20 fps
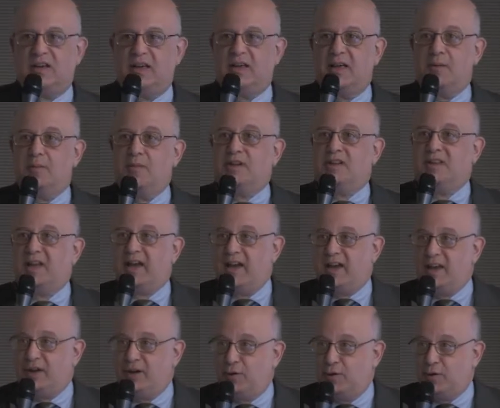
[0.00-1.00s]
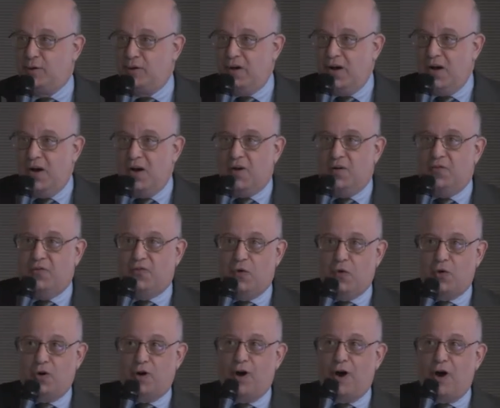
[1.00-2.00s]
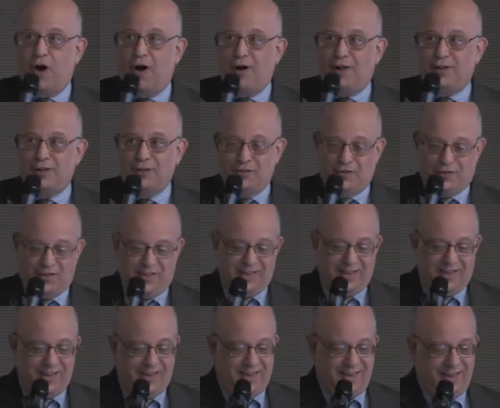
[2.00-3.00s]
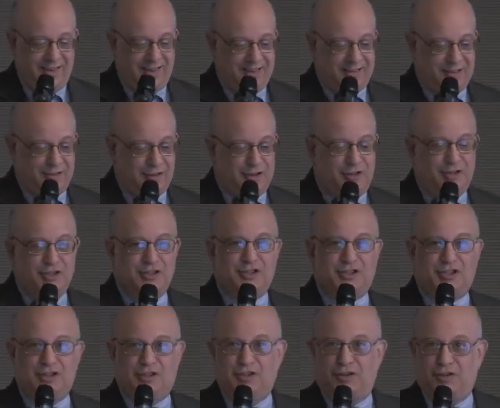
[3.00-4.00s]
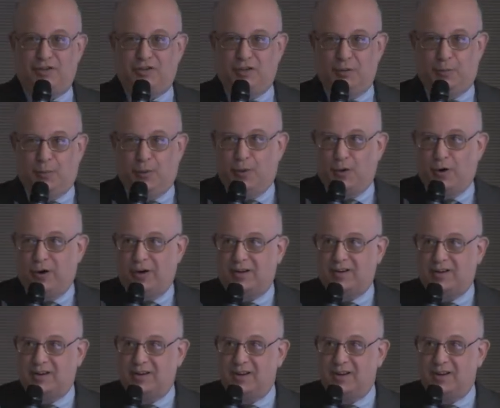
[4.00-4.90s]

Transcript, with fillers: and Matteo for all of the logistical support